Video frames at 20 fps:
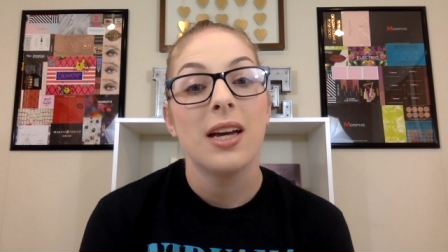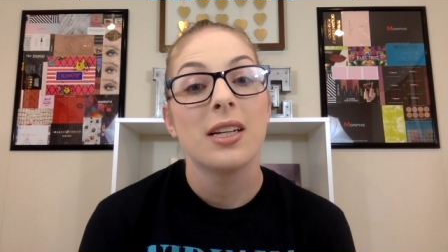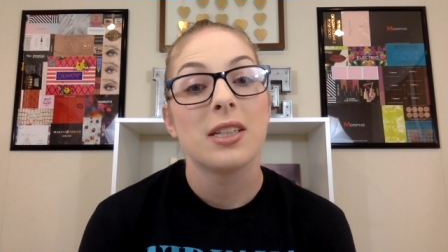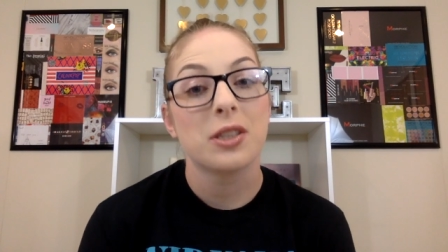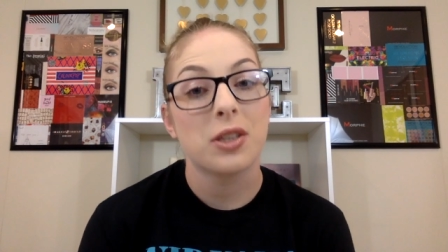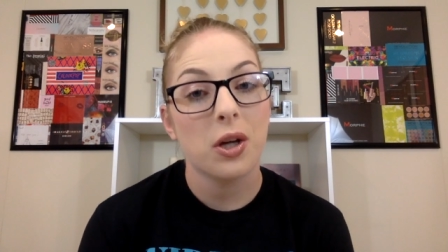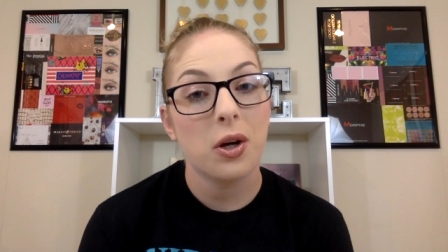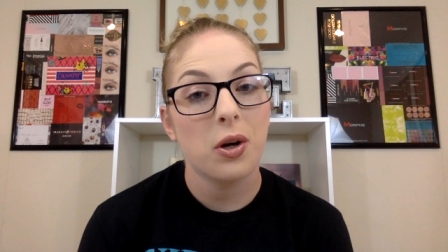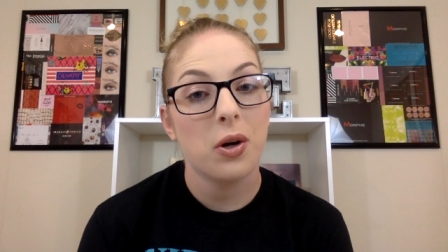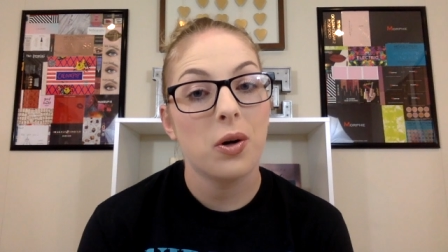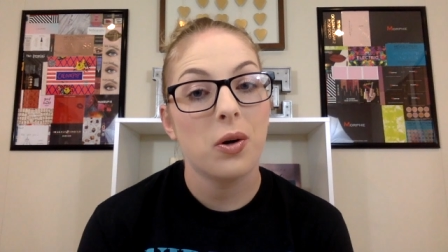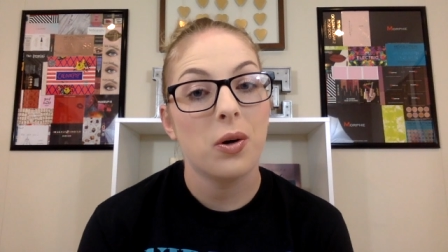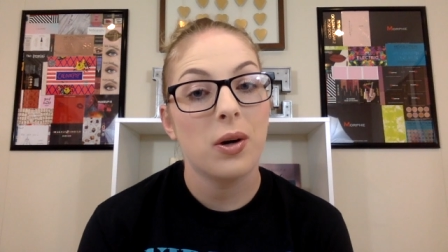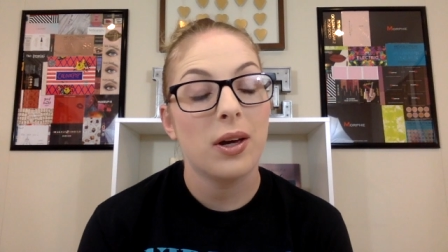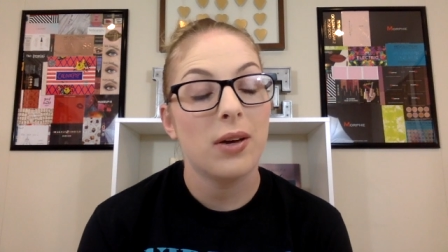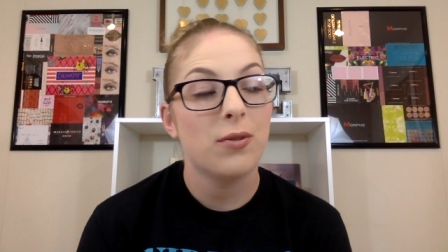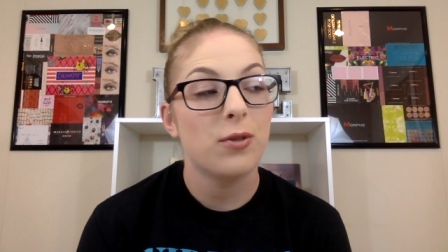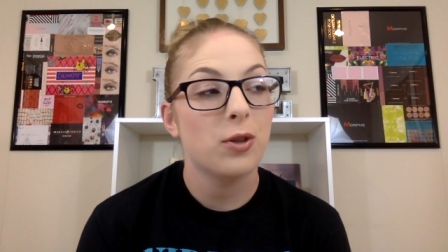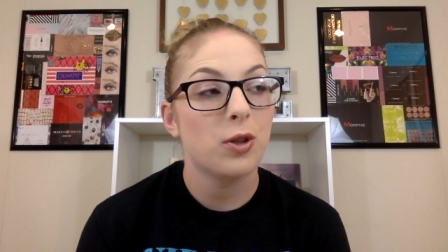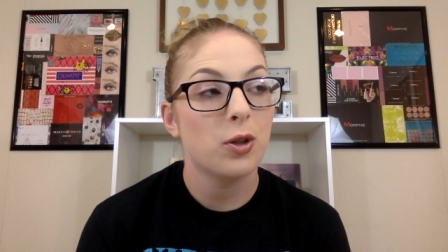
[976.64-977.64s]
So
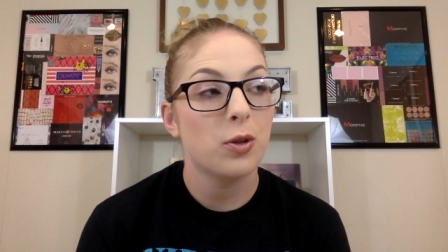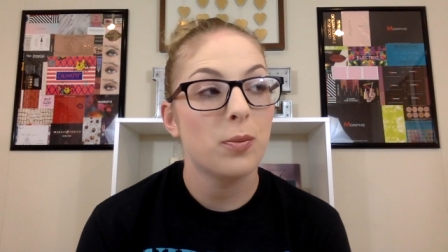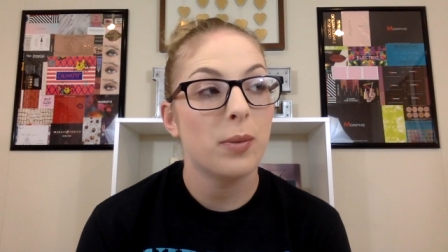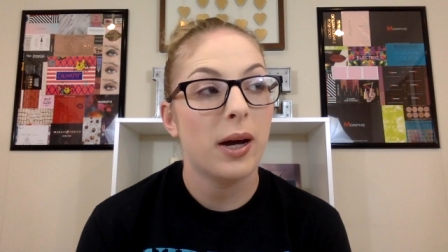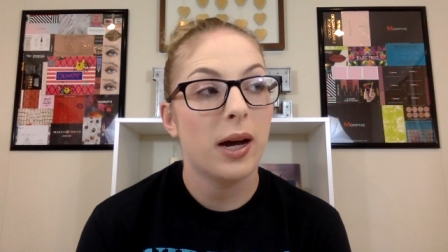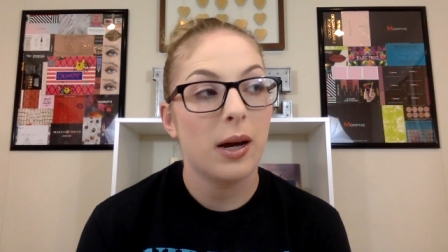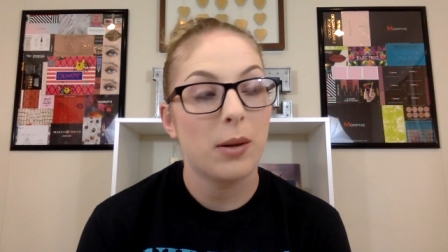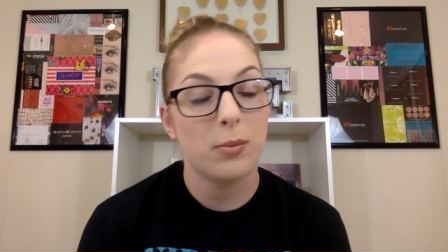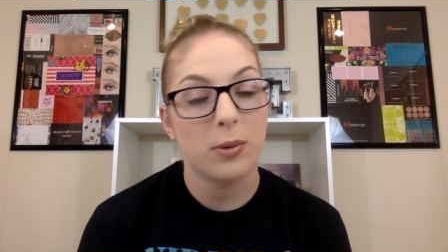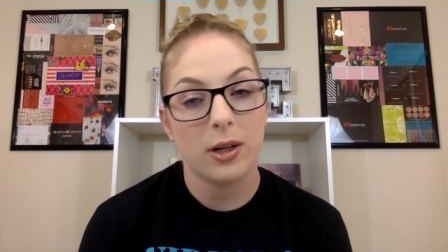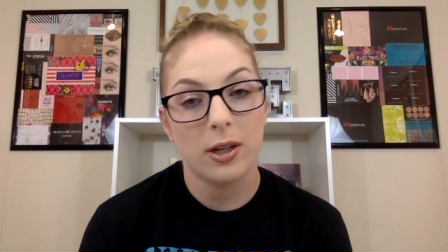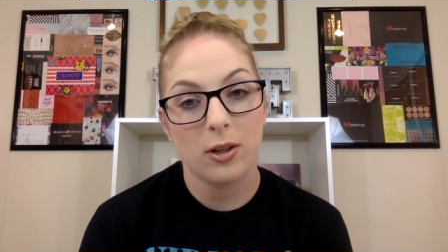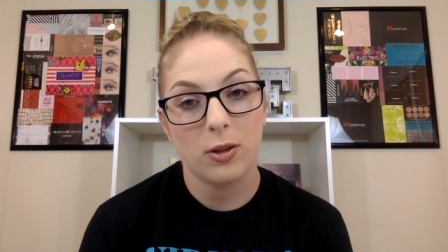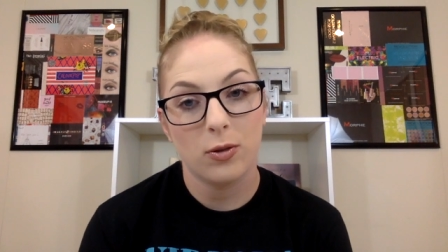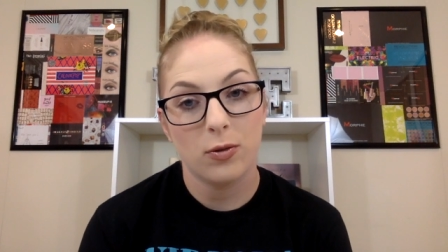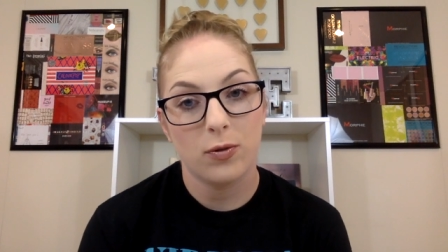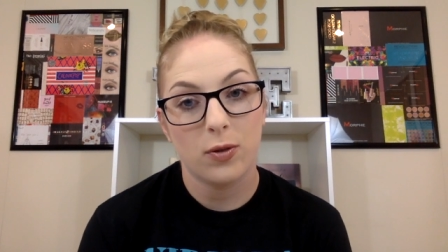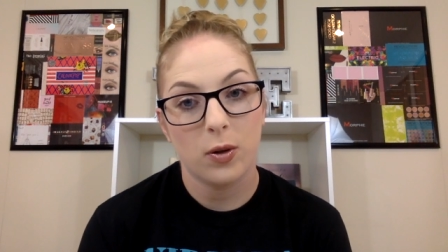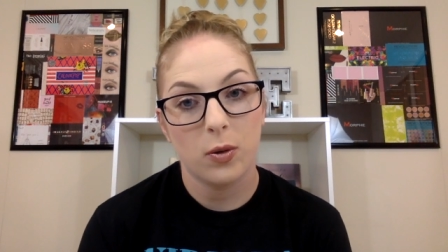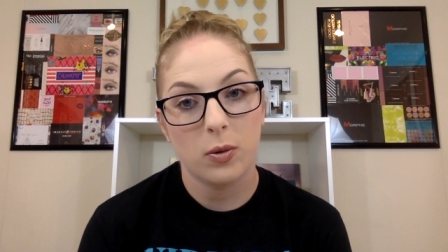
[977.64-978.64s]
if you do buy a brand
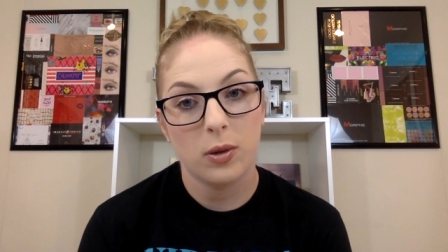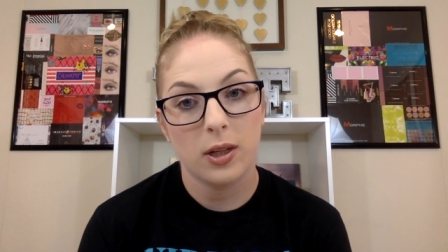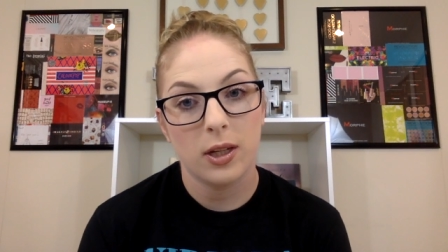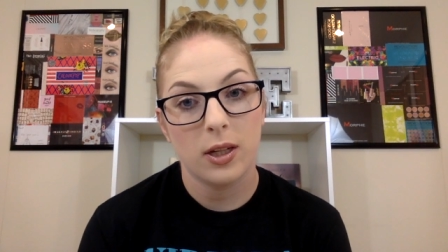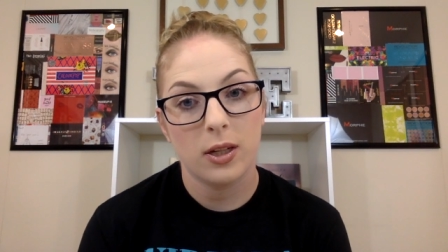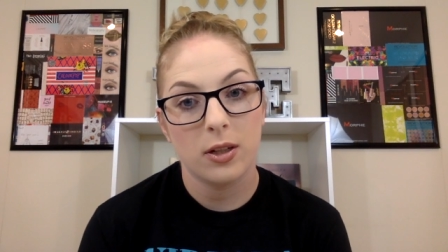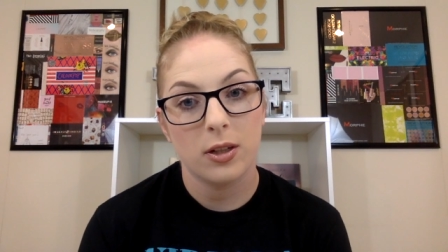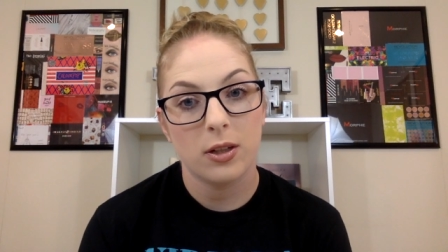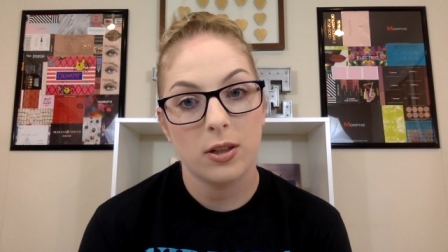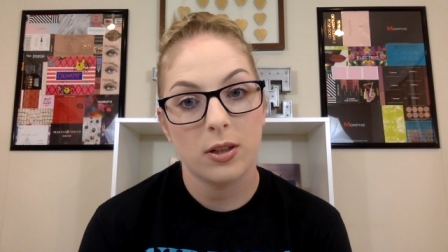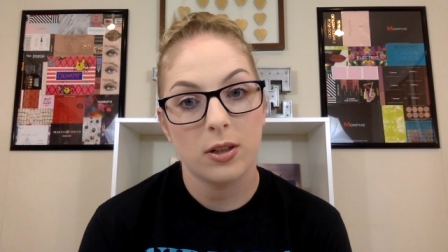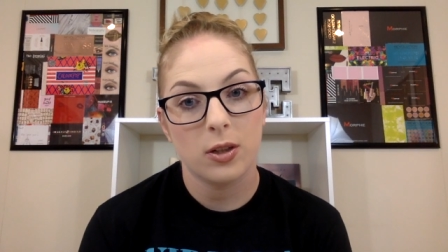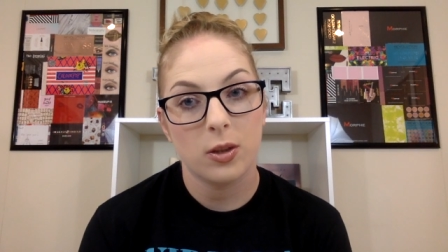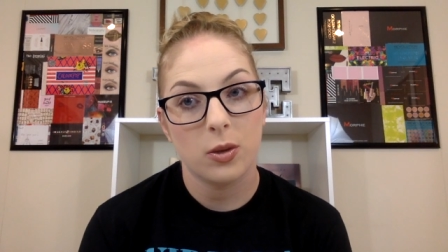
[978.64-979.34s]
new phone here,